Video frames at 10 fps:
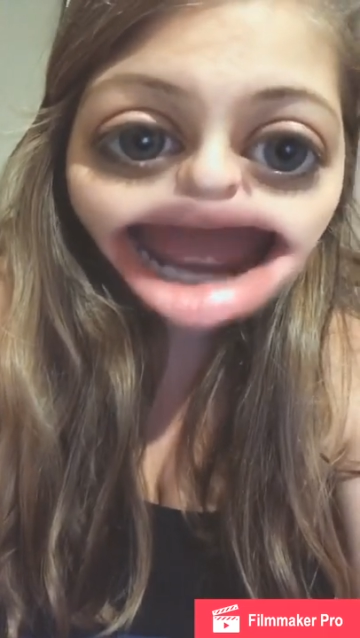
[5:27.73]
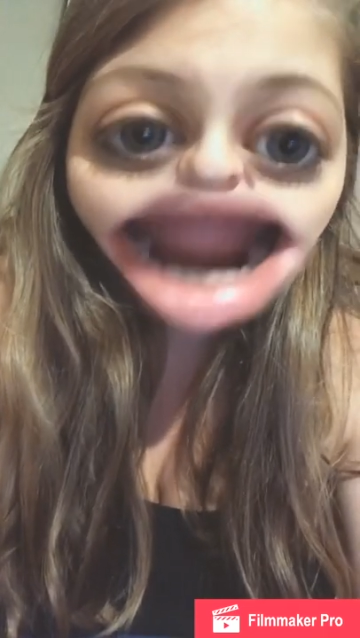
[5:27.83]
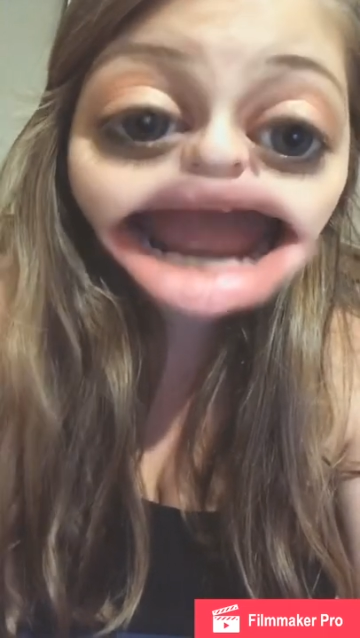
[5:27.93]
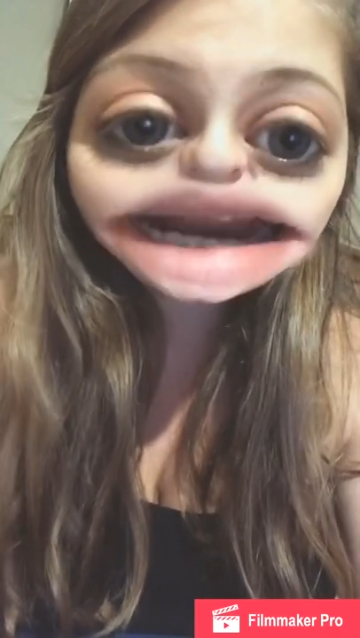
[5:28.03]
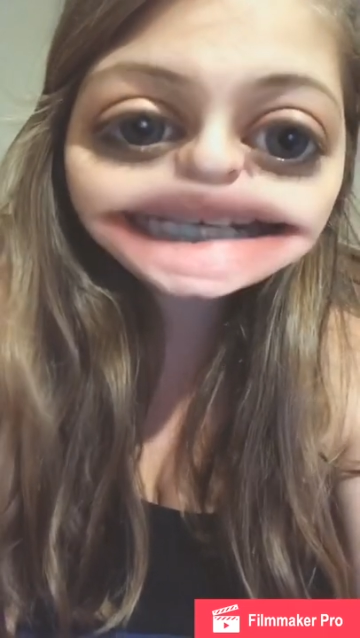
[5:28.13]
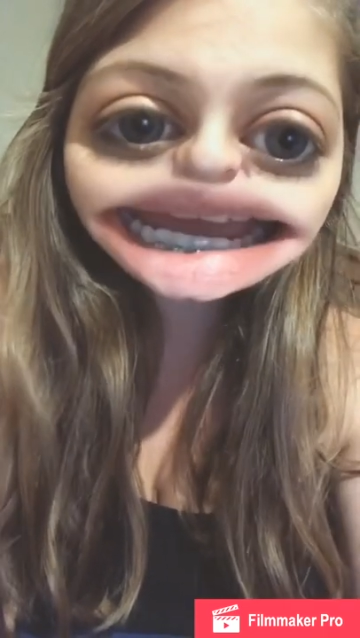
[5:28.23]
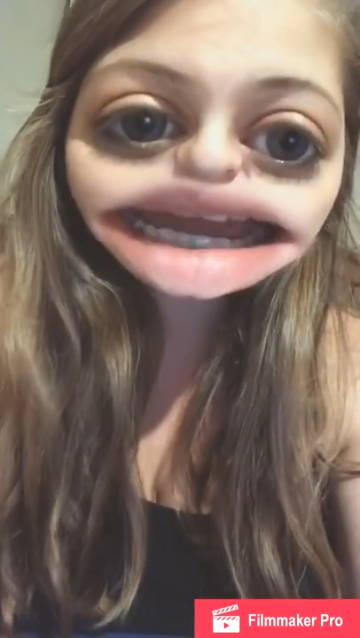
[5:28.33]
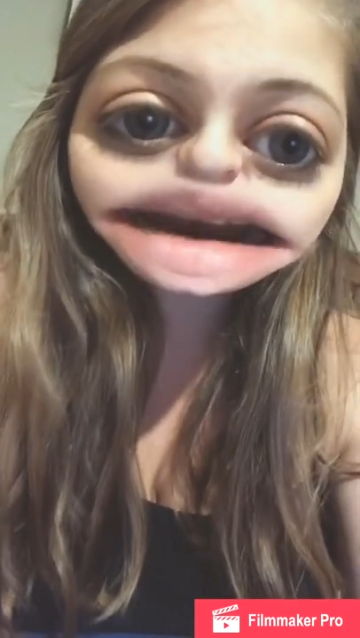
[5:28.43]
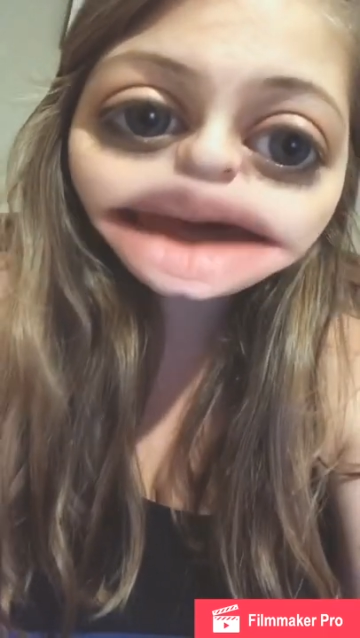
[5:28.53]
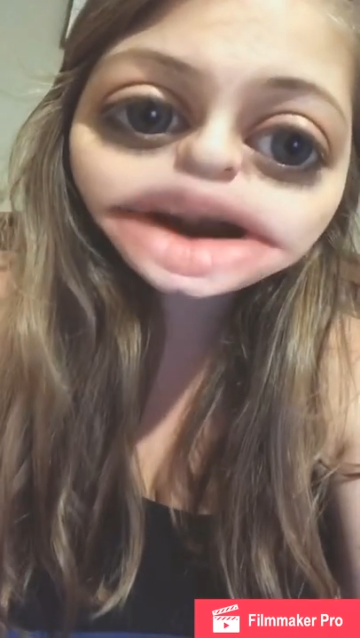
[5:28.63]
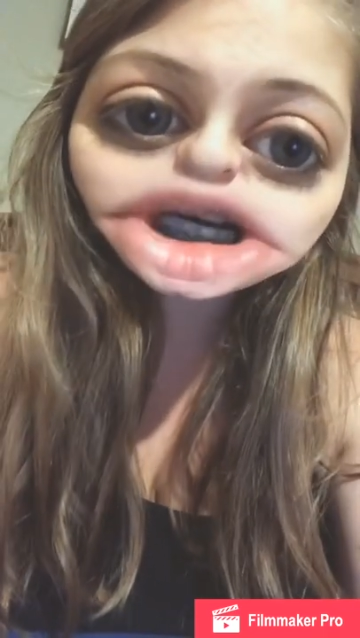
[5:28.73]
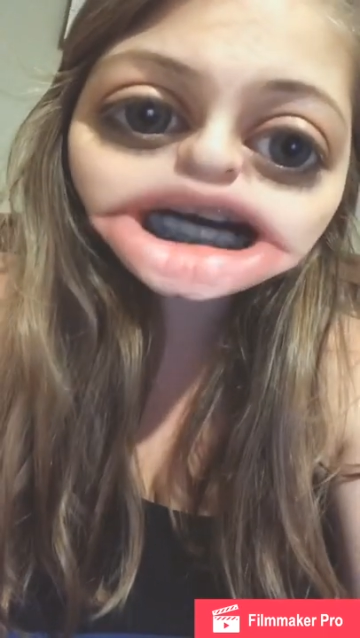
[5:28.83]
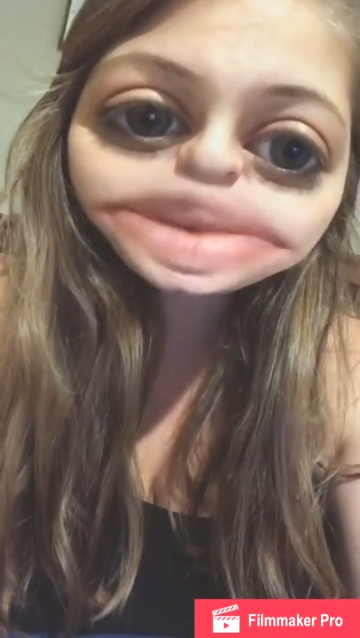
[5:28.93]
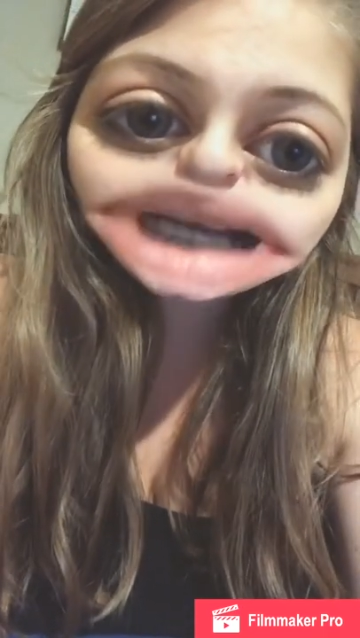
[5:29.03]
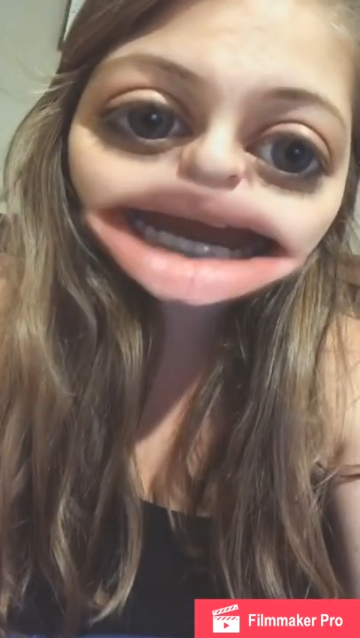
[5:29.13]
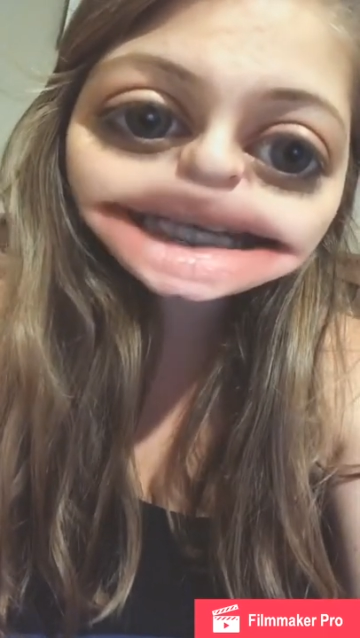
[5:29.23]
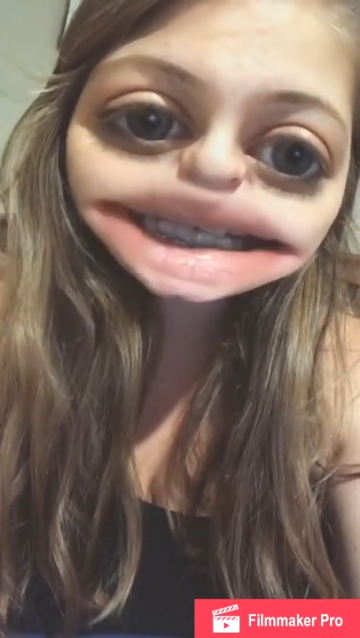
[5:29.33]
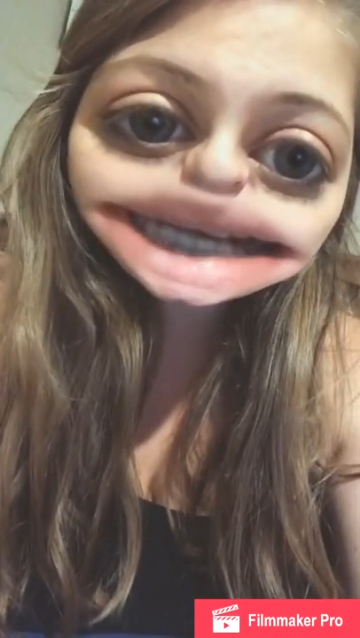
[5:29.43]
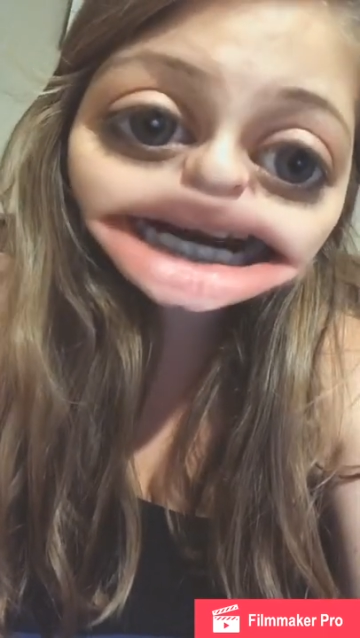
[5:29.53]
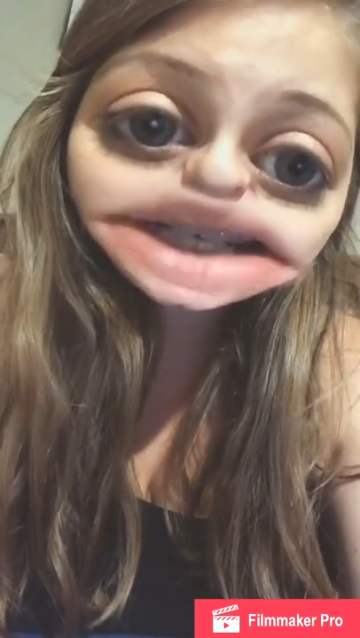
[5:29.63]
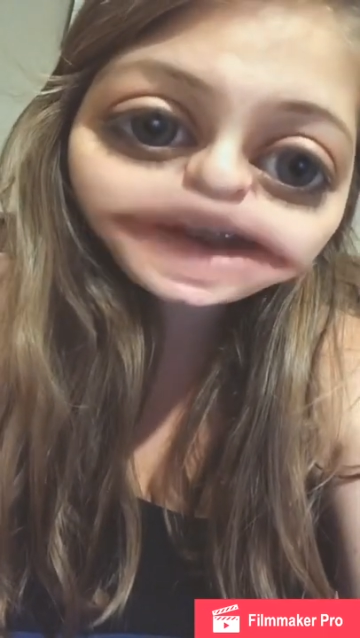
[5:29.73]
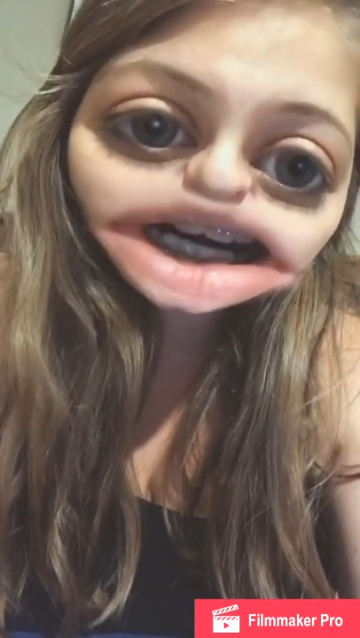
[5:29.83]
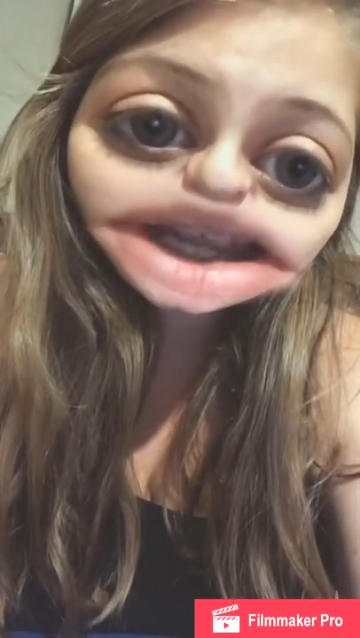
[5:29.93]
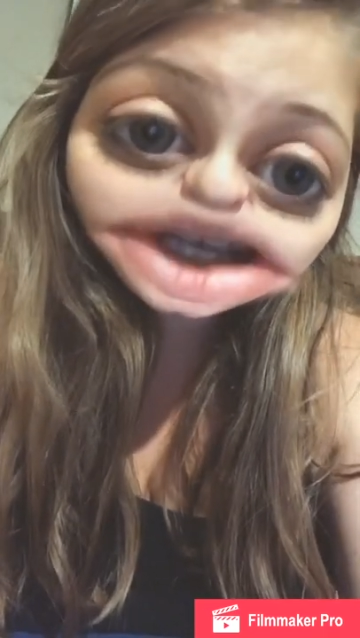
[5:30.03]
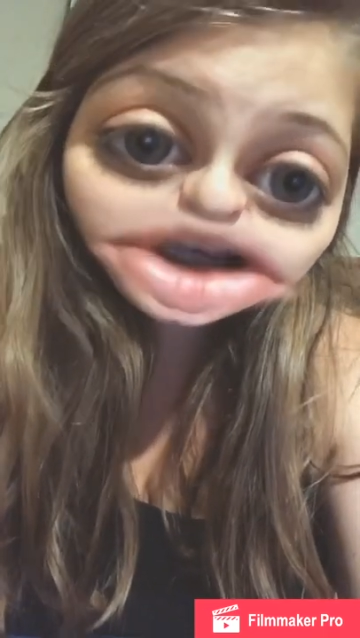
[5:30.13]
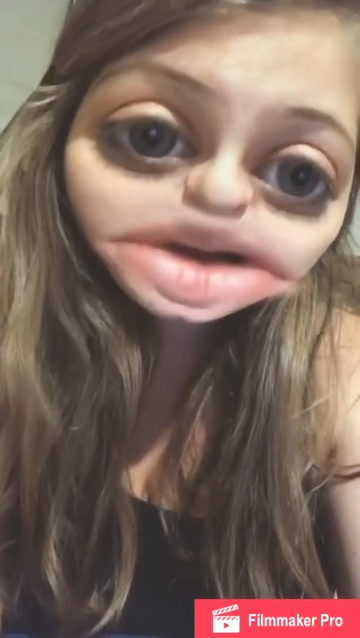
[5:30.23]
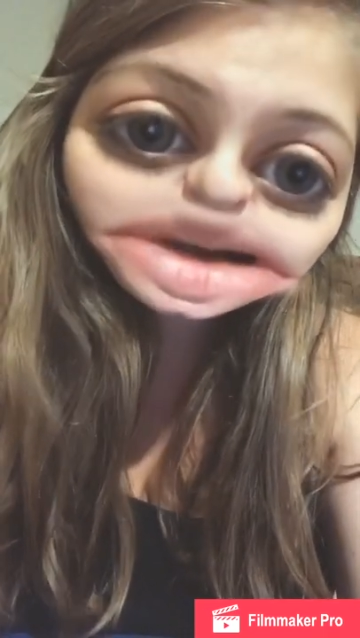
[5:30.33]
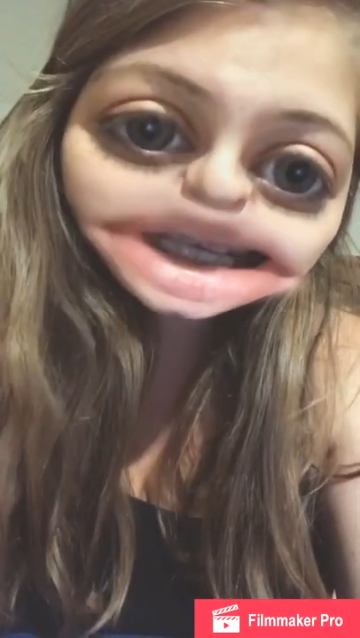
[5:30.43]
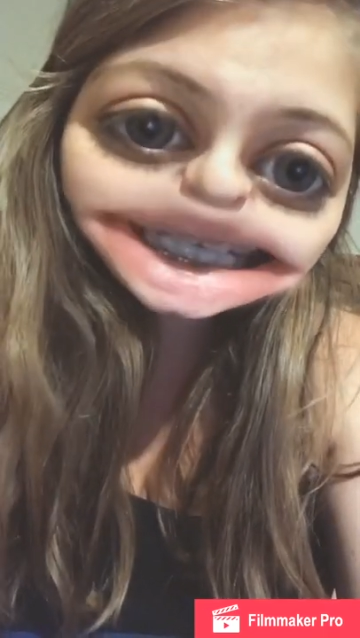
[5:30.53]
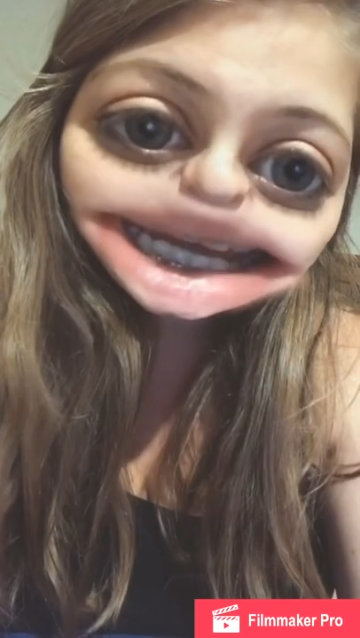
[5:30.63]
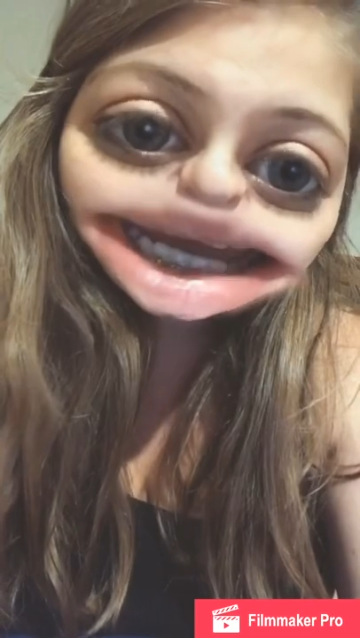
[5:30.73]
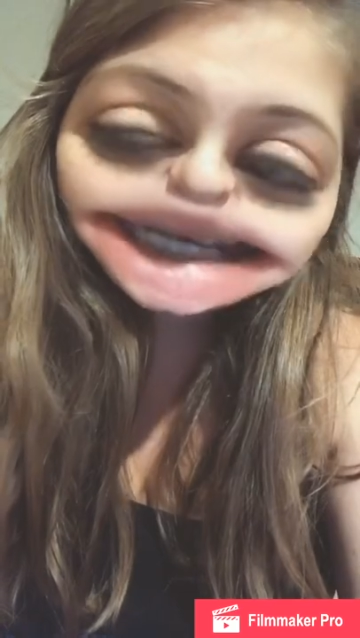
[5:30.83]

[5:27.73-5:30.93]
I gotta take another trip downstairs for the tools